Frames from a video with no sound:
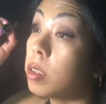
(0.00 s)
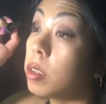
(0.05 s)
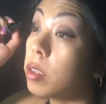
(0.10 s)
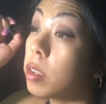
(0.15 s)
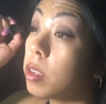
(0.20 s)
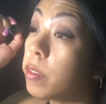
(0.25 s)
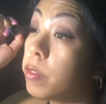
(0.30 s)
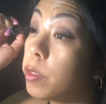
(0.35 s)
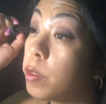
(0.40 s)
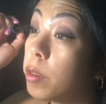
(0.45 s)

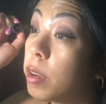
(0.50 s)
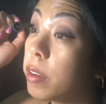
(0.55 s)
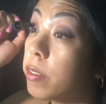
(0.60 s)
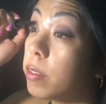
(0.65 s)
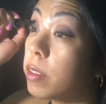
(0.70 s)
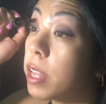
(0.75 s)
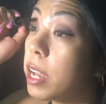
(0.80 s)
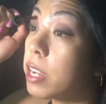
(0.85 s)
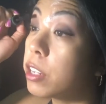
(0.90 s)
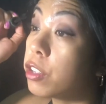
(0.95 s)
If you have
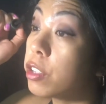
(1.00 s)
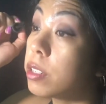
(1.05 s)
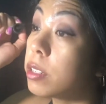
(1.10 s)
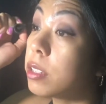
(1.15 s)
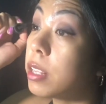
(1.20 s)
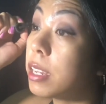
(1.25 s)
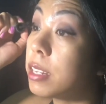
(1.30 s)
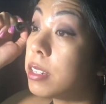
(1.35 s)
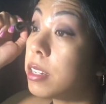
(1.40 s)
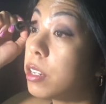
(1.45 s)
lashes
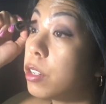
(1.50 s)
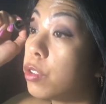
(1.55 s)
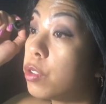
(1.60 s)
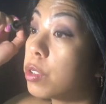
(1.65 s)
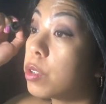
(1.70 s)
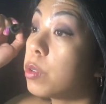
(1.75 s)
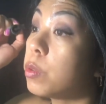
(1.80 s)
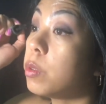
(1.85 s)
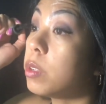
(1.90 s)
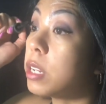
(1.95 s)
that tend to
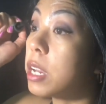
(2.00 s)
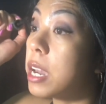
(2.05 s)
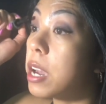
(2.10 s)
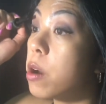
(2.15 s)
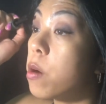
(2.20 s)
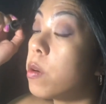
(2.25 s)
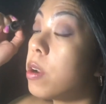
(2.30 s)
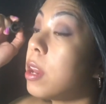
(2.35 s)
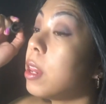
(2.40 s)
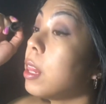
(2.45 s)
go
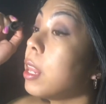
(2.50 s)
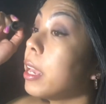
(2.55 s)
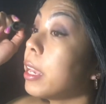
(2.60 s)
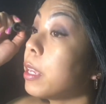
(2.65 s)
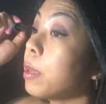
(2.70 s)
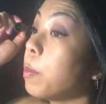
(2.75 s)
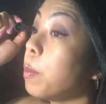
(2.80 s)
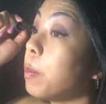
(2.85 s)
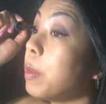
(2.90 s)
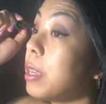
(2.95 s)
down
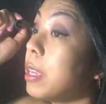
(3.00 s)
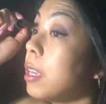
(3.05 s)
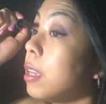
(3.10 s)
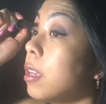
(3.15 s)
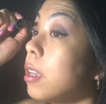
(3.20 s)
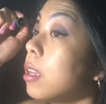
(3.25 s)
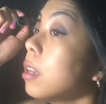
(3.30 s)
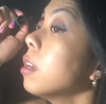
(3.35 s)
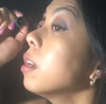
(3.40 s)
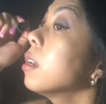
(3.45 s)
like
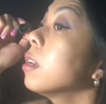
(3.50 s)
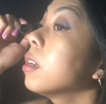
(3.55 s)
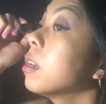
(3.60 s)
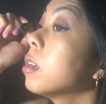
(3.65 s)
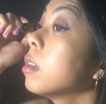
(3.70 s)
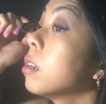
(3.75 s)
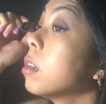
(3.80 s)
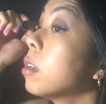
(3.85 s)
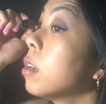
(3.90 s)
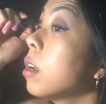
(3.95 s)
me,
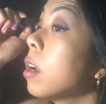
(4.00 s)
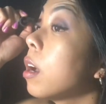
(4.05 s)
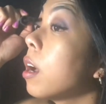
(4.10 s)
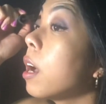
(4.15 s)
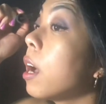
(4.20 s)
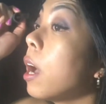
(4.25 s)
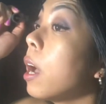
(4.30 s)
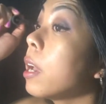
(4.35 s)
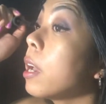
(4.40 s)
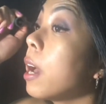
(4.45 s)

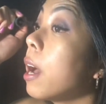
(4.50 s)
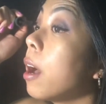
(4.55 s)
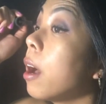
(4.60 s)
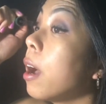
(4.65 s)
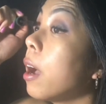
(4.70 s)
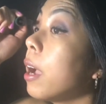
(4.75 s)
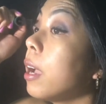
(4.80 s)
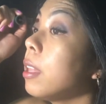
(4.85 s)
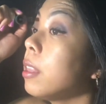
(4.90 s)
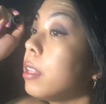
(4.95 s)
I
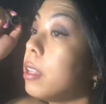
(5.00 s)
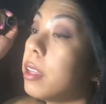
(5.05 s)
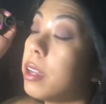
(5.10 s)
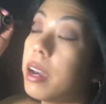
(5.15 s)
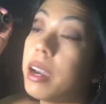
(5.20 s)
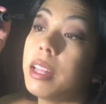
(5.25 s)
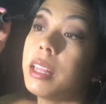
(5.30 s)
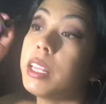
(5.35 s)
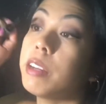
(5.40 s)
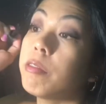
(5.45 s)

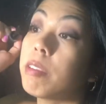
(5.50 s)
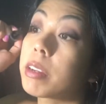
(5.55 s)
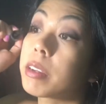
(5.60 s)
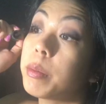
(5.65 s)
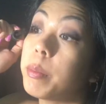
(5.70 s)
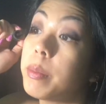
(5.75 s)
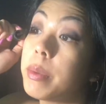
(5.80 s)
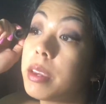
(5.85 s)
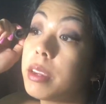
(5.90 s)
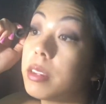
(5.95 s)
highly
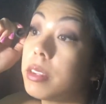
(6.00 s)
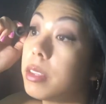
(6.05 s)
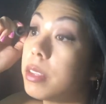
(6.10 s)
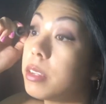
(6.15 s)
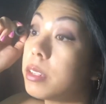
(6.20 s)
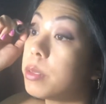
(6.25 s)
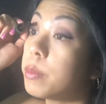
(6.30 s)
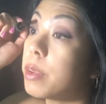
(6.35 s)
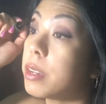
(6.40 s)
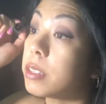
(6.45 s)
recommend
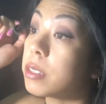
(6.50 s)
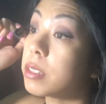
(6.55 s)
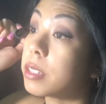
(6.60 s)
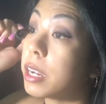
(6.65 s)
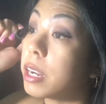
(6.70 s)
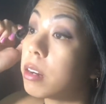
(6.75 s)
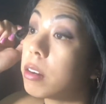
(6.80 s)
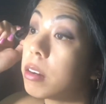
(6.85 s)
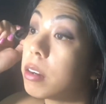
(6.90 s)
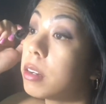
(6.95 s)
this
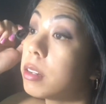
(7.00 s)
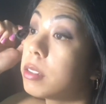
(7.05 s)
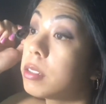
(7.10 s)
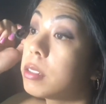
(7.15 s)
mascara.